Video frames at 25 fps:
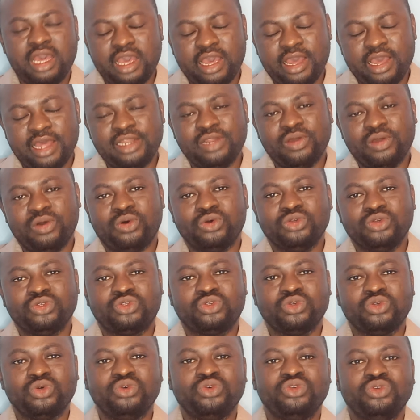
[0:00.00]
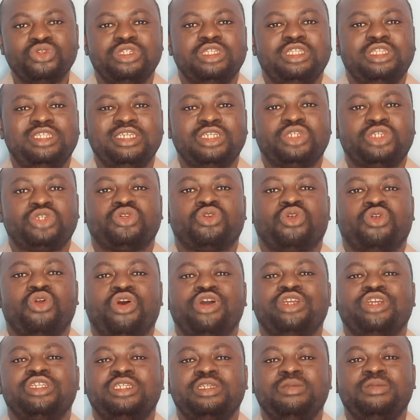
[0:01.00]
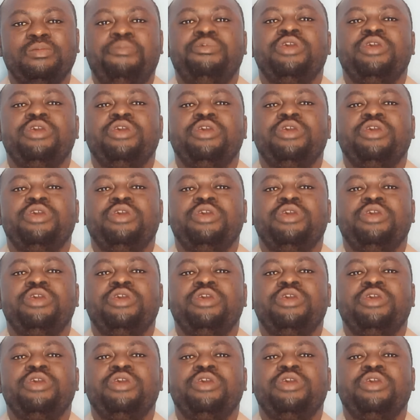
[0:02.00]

and also destroy